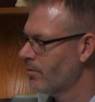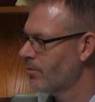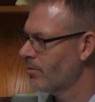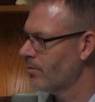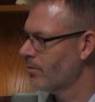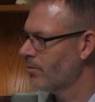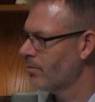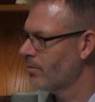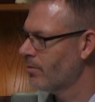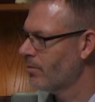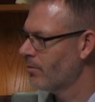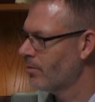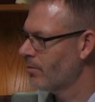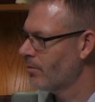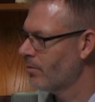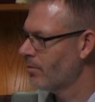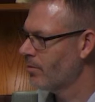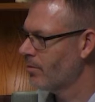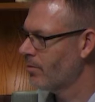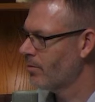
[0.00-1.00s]

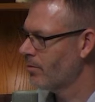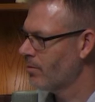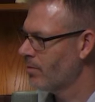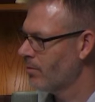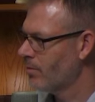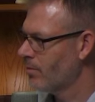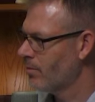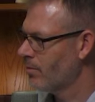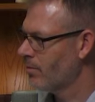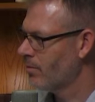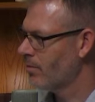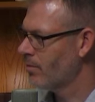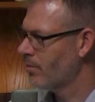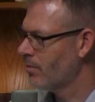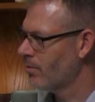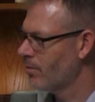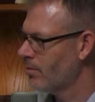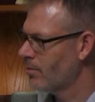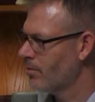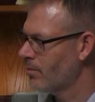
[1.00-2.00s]

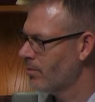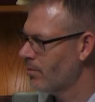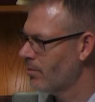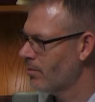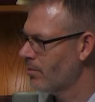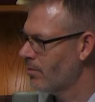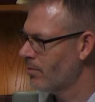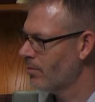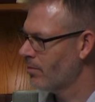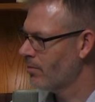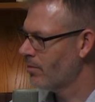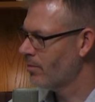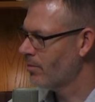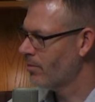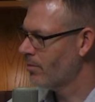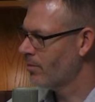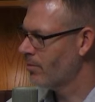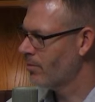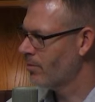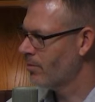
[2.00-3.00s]

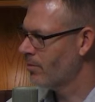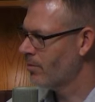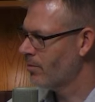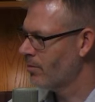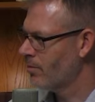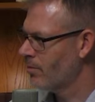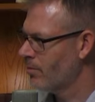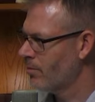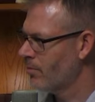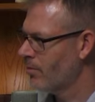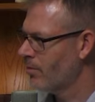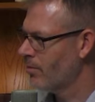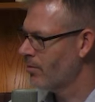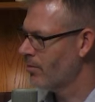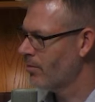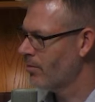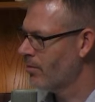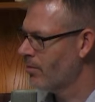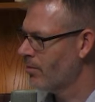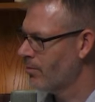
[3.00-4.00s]

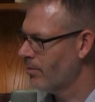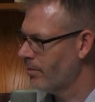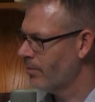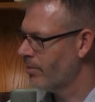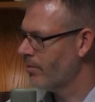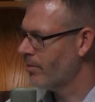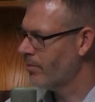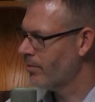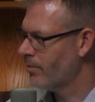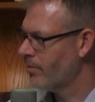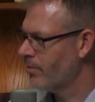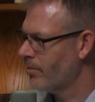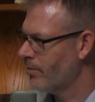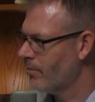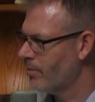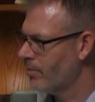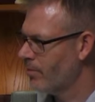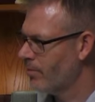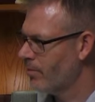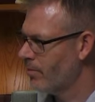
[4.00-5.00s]

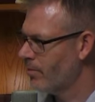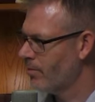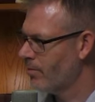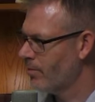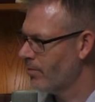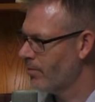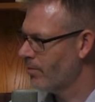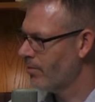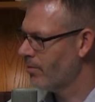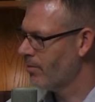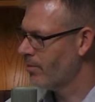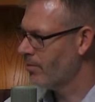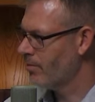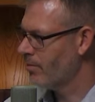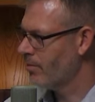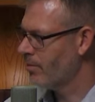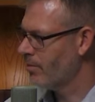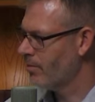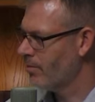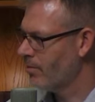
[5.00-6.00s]

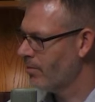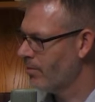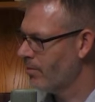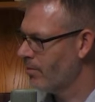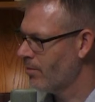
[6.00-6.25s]
(silent)